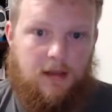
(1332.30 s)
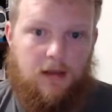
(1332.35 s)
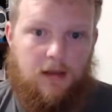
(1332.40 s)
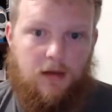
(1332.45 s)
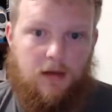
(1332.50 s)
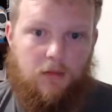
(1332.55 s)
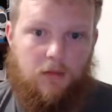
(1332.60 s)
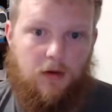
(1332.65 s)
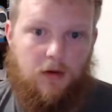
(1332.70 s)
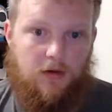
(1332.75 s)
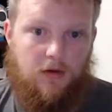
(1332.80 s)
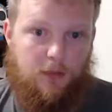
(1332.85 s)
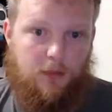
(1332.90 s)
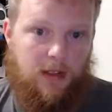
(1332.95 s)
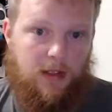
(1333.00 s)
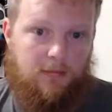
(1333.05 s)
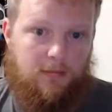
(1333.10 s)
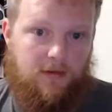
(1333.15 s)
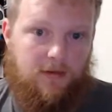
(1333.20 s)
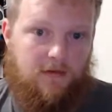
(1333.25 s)
well, the
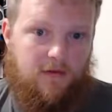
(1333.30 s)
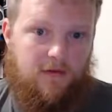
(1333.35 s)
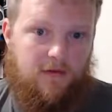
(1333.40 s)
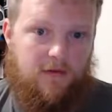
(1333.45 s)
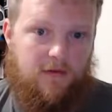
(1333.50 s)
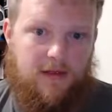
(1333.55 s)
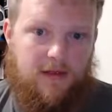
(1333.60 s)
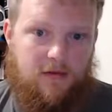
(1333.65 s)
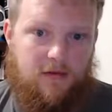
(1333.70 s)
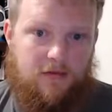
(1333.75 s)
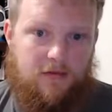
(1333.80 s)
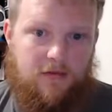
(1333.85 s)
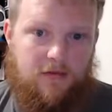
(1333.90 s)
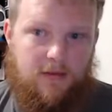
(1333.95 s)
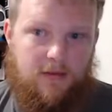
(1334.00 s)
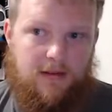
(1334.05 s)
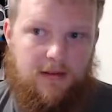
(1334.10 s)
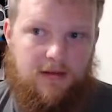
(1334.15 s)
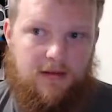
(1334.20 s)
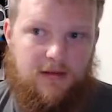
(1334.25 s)
problem is they don't do
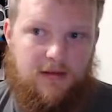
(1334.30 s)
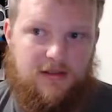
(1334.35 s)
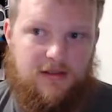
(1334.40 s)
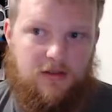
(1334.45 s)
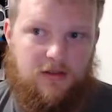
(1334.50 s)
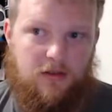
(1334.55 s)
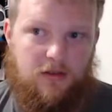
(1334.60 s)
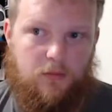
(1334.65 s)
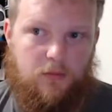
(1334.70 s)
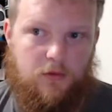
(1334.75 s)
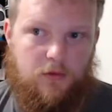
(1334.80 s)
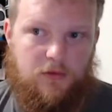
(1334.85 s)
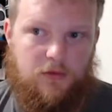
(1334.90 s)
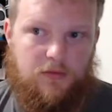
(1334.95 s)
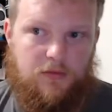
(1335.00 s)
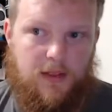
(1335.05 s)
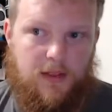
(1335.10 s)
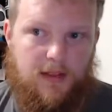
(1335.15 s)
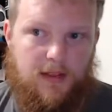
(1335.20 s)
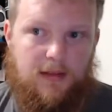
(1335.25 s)
any of the Star Wars
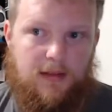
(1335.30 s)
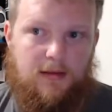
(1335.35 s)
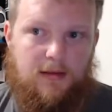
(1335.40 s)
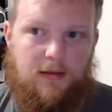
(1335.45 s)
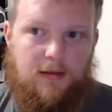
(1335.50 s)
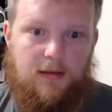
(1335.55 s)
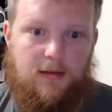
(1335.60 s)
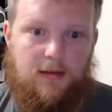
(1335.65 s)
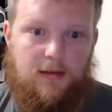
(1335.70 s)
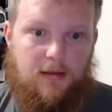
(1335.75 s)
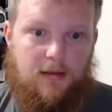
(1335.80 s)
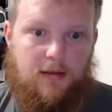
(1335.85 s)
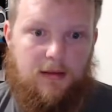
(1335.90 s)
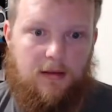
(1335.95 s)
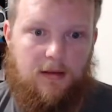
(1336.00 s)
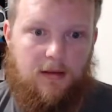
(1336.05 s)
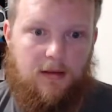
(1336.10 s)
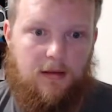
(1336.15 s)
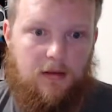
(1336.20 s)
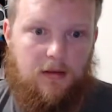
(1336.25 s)
right.
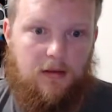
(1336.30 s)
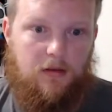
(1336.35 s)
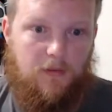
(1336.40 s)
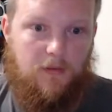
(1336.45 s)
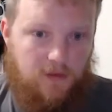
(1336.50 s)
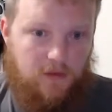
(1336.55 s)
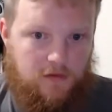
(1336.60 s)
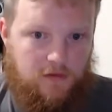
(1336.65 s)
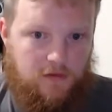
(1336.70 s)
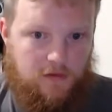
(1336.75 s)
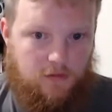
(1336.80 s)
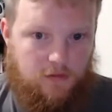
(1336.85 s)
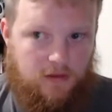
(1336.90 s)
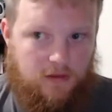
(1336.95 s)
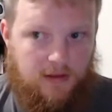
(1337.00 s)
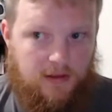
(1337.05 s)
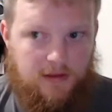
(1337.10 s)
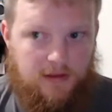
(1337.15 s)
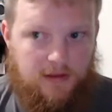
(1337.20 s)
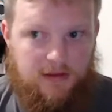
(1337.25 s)
You could do
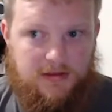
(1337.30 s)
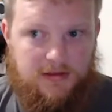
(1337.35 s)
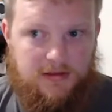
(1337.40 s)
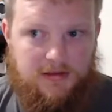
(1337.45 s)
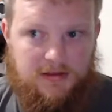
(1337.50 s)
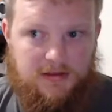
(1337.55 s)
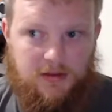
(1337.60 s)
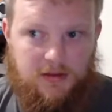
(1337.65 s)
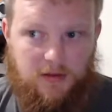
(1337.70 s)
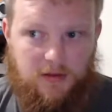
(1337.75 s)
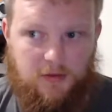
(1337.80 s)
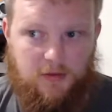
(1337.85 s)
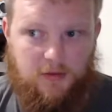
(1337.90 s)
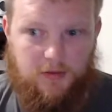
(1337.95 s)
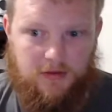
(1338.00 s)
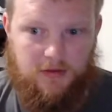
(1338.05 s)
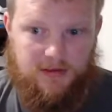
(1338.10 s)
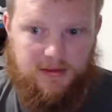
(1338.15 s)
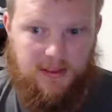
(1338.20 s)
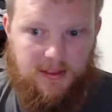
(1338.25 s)
a good Star
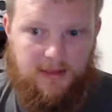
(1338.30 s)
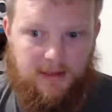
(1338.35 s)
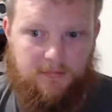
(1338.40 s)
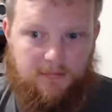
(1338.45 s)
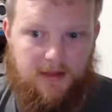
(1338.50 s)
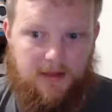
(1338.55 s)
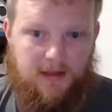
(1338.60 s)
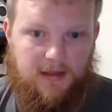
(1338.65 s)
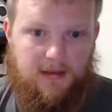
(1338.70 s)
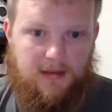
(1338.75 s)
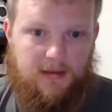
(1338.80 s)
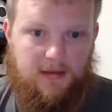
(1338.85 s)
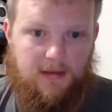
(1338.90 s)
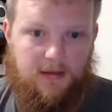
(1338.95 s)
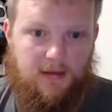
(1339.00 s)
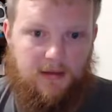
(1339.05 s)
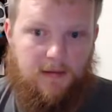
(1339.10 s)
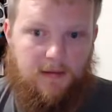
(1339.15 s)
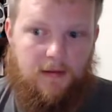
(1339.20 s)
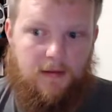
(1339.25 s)
Wars game,
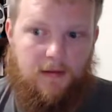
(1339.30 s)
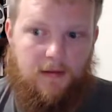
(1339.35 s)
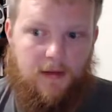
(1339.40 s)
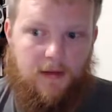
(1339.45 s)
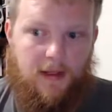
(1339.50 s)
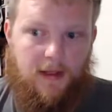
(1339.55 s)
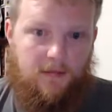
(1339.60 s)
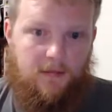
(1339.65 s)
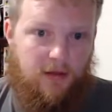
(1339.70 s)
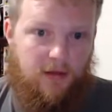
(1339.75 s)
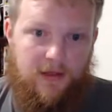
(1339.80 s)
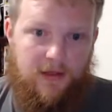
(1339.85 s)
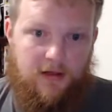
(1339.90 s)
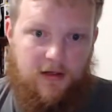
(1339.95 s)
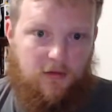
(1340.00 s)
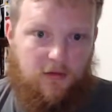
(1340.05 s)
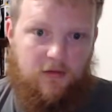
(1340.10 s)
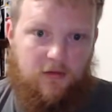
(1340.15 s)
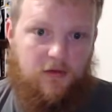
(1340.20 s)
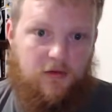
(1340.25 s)
but they
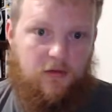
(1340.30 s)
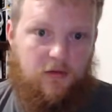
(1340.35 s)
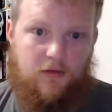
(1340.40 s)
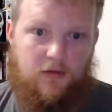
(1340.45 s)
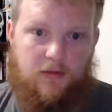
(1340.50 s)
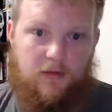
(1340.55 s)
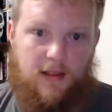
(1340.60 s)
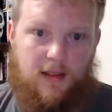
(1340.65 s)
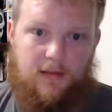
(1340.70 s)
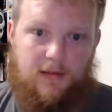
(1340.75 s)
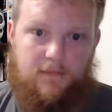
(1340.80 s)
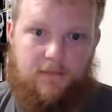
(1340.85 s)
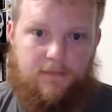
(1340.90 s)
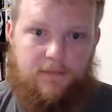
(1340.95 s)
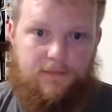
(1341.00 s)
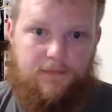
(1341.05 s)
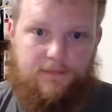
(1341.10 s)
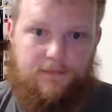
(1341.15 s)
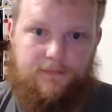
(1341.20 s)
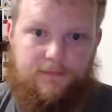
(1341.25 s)
don't do it right.
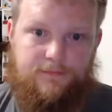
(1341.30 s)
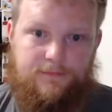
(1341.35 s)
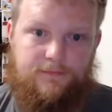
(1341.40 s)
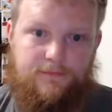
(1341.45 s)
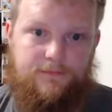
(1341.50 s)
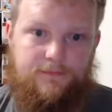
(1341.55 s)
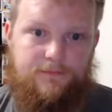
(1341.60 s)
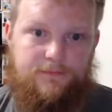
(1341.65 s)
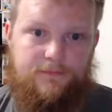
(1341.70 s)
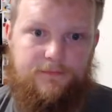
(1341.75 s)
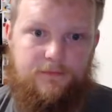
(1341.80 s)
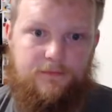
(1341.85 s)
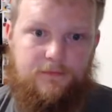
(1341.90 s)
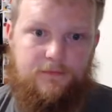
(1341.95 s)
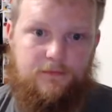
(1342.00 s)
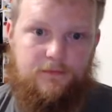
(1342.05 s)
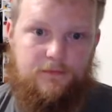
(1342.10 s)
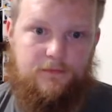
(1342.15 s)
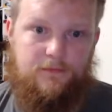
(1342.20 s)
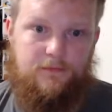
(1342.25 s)

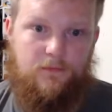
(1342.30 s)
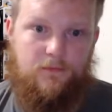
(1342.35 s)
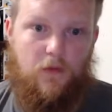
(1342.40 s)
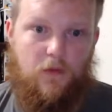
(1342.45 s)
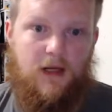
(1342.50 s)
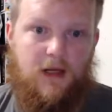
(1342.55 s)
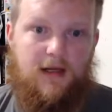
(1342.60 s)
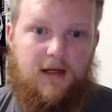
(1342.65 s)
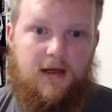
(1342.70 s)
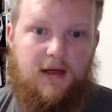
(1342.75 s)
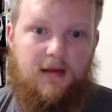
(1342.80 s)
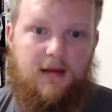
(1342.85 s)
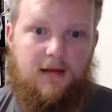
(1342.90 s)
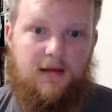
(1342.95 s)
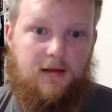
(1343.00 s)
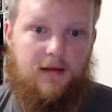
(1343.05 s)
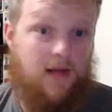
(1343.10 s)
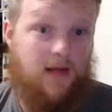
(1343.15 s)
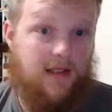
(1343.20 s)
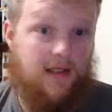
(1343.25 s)
Why not?
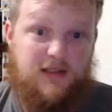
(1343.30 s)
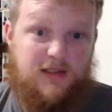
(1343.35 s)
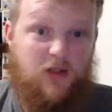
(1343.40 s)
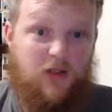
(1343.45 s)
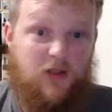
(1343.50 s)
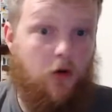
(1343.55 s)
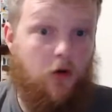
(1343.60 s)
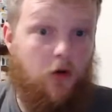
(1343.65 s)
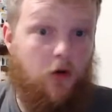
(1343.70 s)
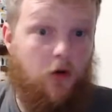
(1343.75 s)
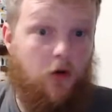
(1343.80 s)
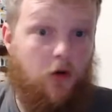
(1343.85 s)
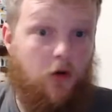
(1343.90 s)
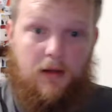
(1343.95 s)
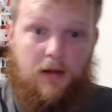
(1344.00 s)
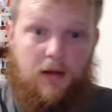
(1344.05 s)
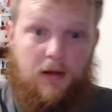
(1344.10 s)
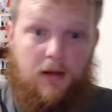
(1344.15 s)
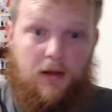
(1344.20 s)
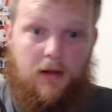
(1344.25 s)
Knights of the Old
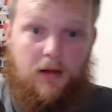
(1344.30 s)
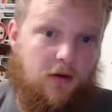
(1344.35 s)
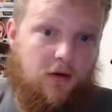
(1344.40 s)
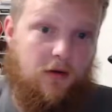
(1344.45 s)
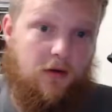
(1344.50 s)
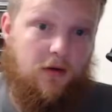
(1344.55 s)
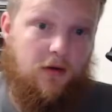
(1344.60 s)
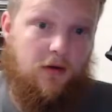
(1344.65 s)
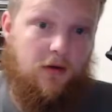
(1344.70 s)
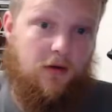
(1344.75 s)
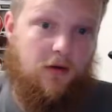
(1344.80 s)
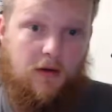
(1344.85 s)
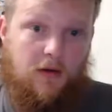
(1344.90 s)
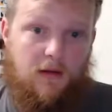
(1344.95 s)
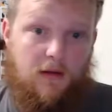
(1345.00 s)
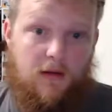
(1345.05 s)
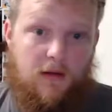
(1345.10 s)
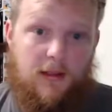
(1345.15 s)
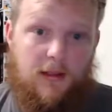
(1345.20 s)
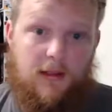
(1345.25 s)
Republic, perfect.
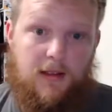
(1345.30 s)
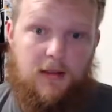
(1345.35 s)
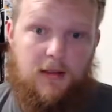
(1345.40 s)
Like,